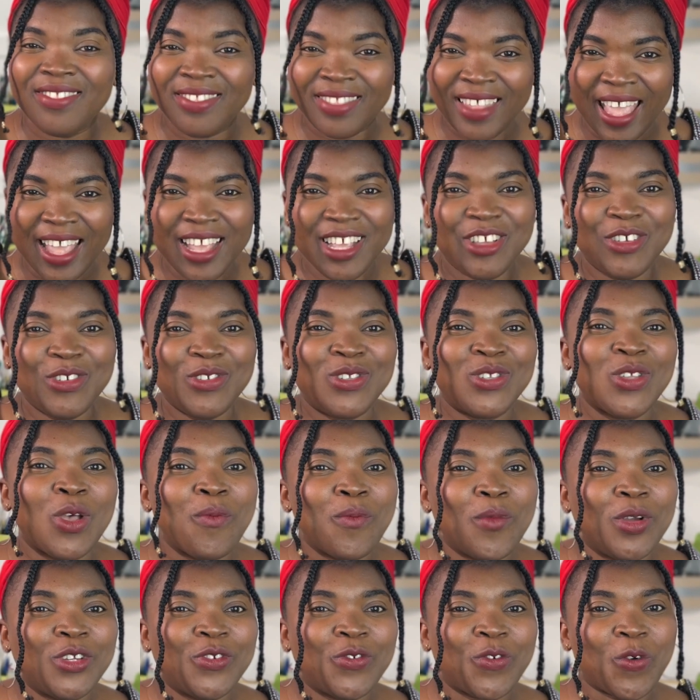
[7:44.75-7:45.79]
Thank you so
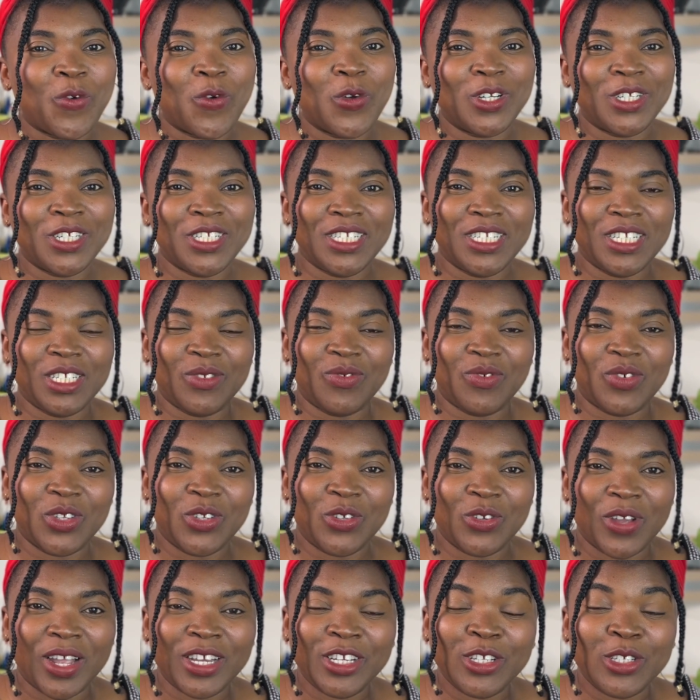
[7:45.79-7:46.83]
much for watching this
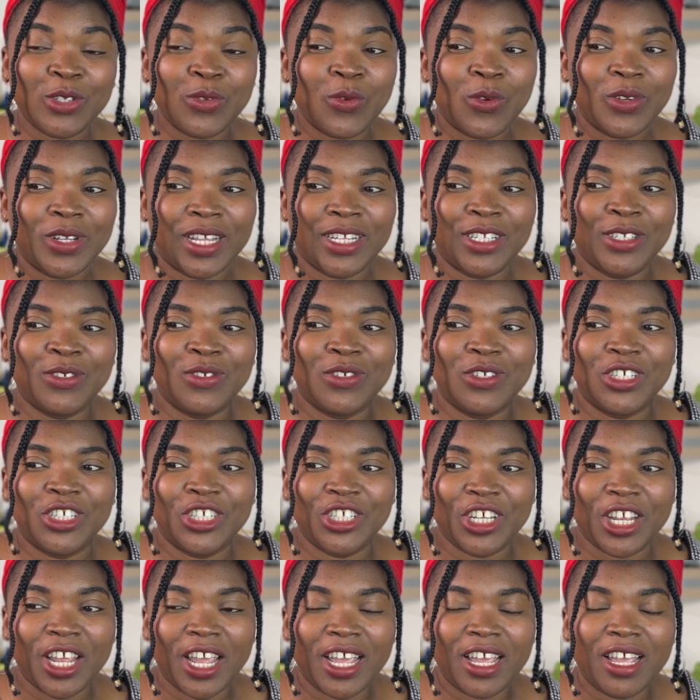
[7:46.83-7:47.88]
video. I just wanted to
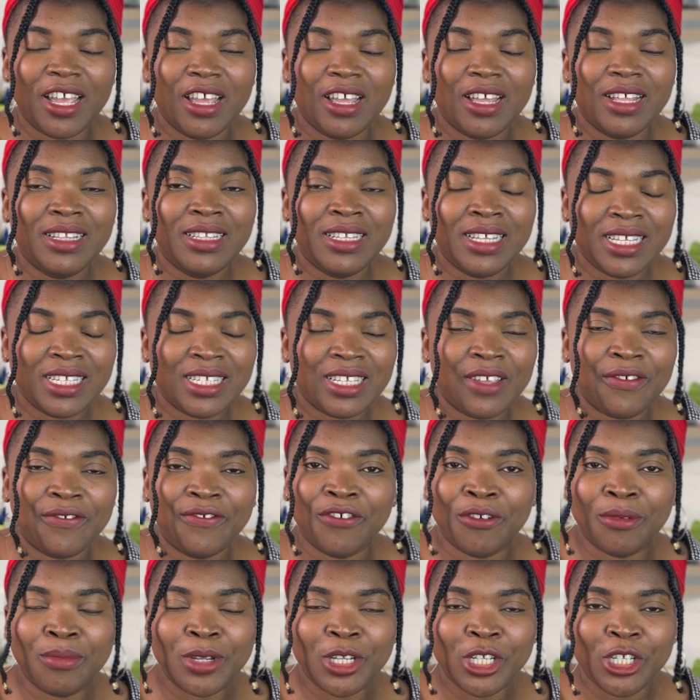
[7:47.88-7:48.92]
share this
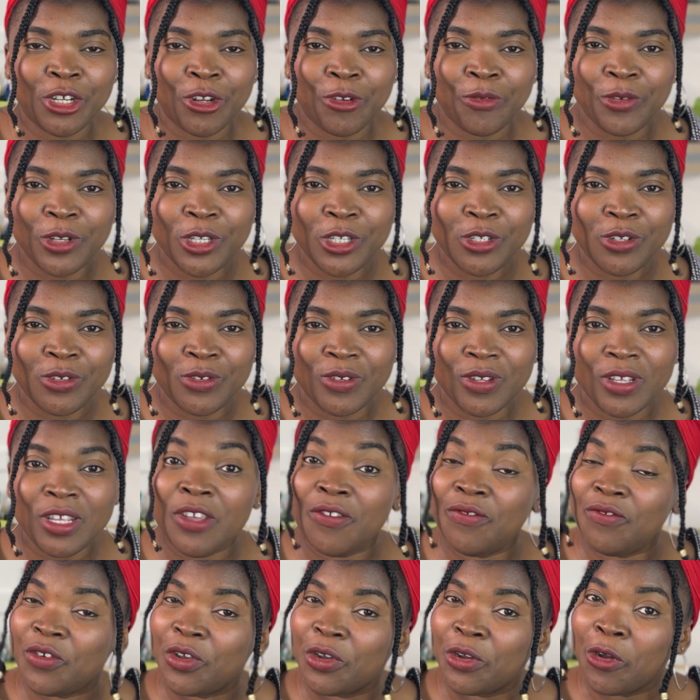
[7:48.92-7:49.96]
information with you.
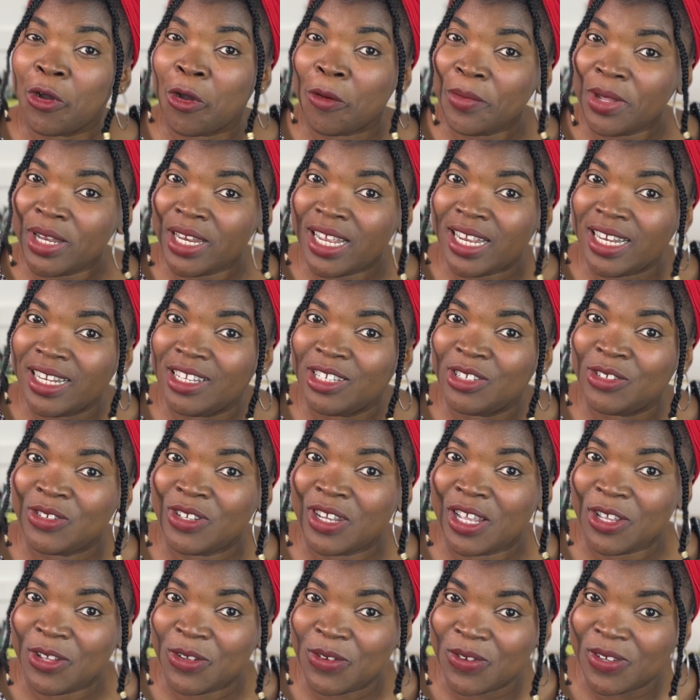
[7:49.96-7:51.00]
If you're coming into
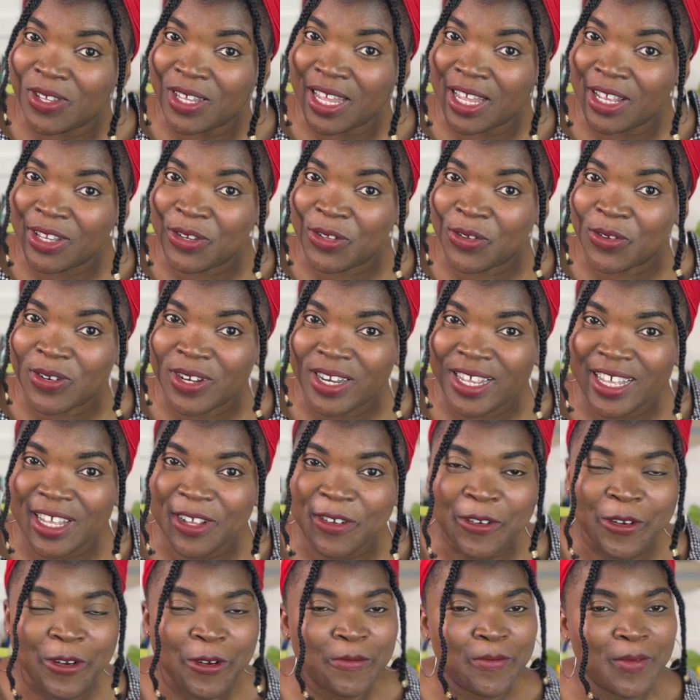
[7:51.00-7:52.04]
the U K newly,
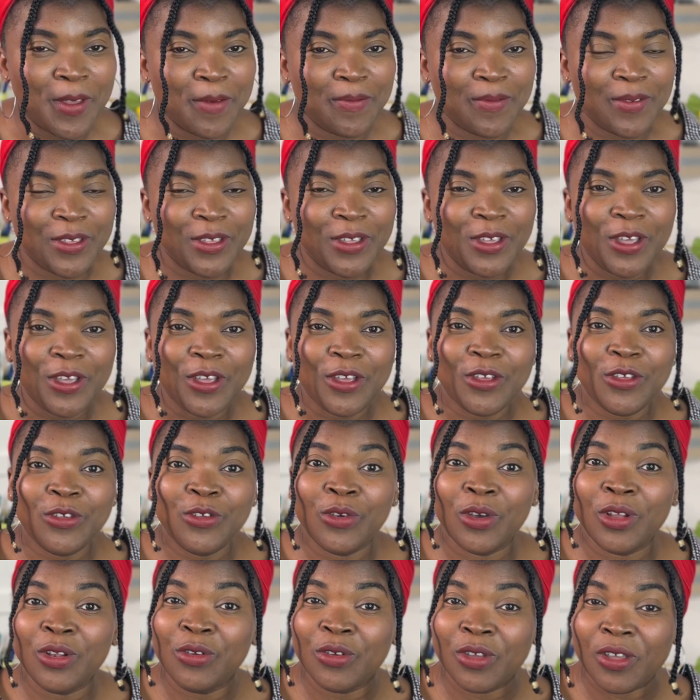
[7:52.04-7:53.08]
or maybe
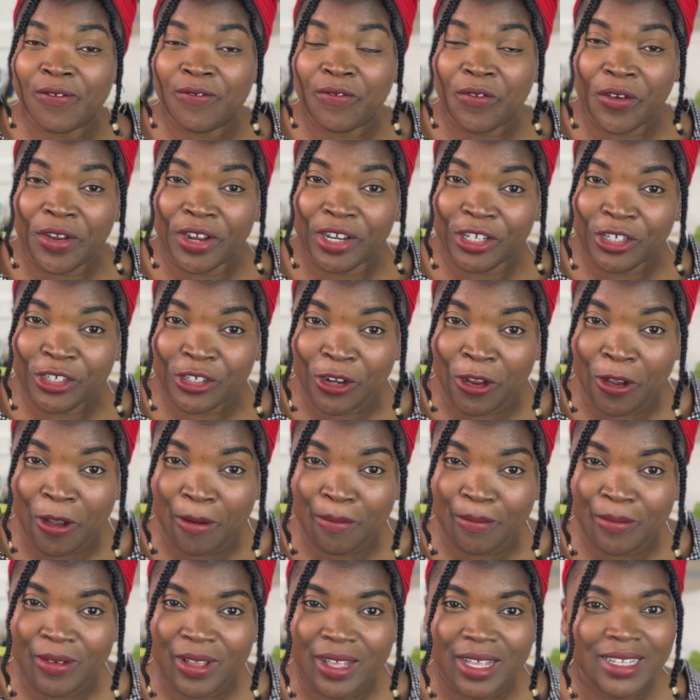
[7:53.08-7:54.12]
you are looking for a
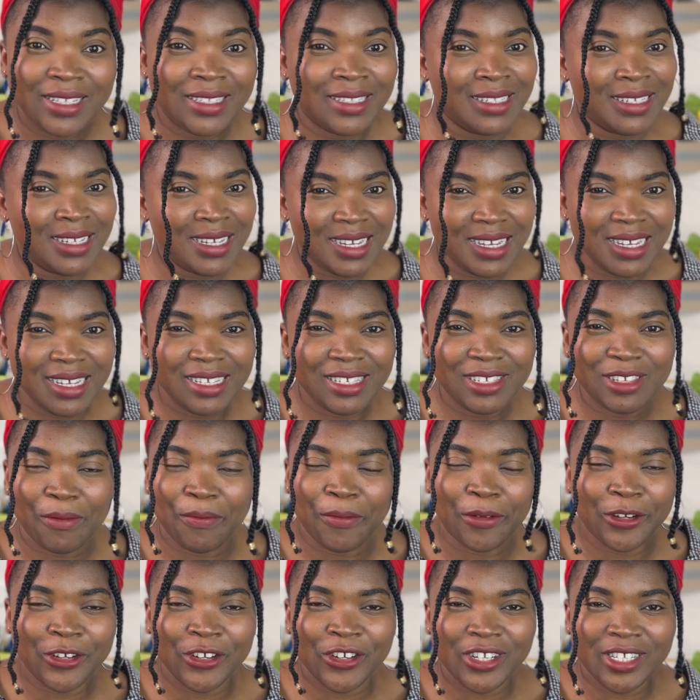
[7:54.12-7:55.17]
job, these
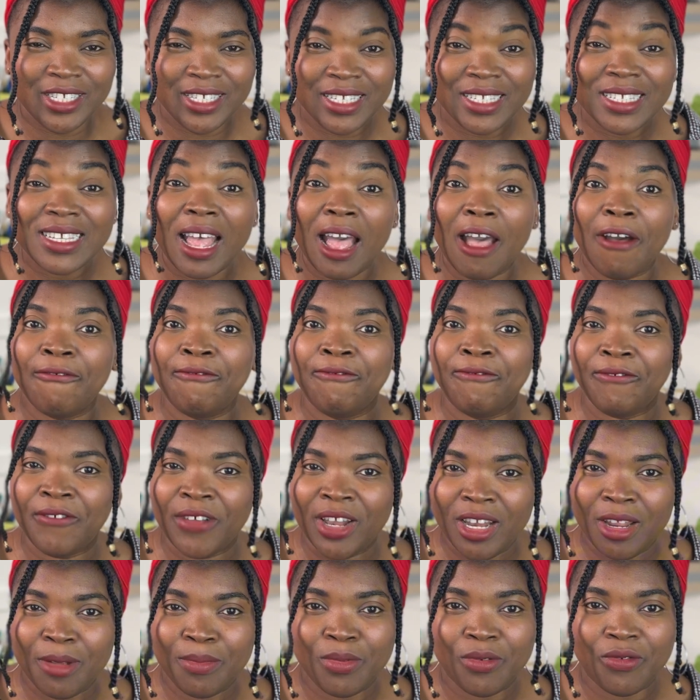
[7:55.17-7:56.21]
opportunities are
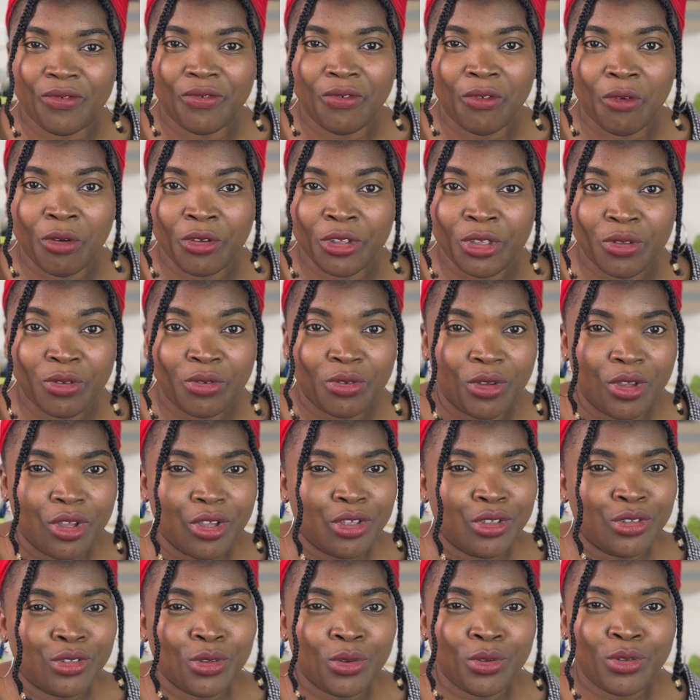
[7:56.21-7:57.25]
available for you.
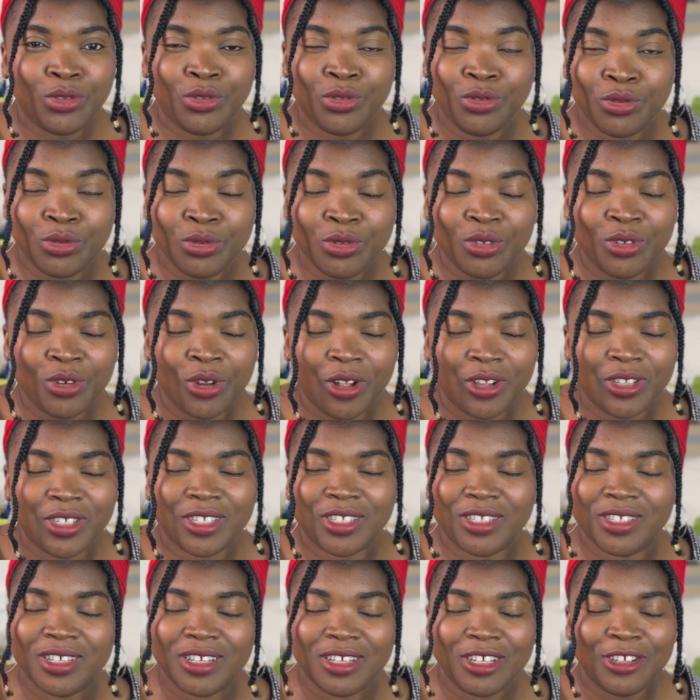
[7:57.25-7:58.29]
So do
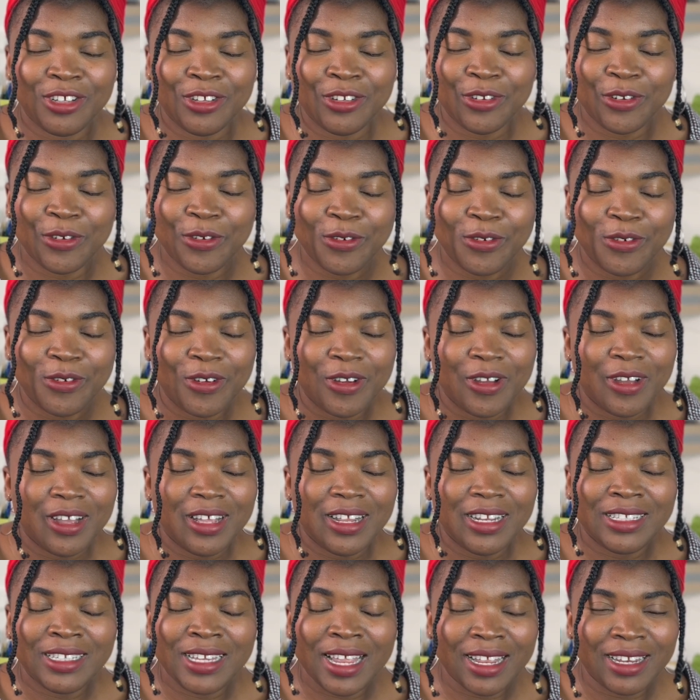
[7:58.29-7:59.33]
not, you know,
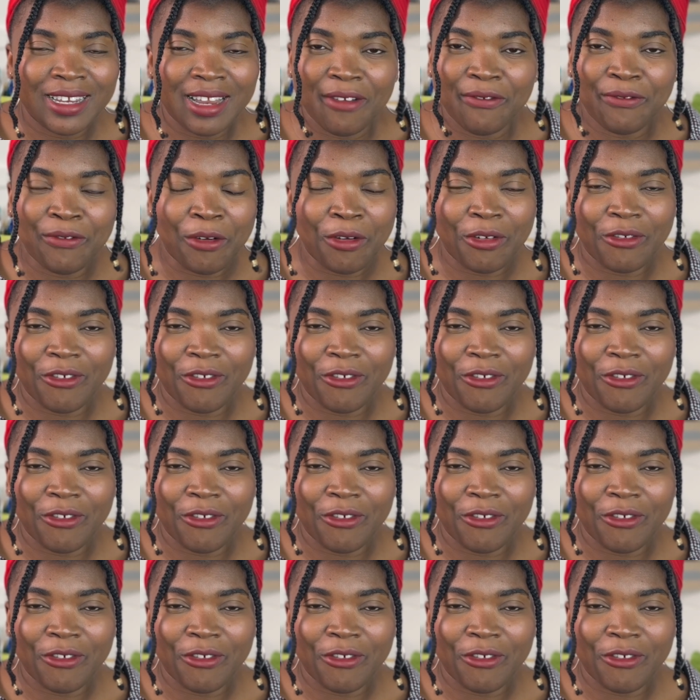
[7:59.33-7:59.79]
take them for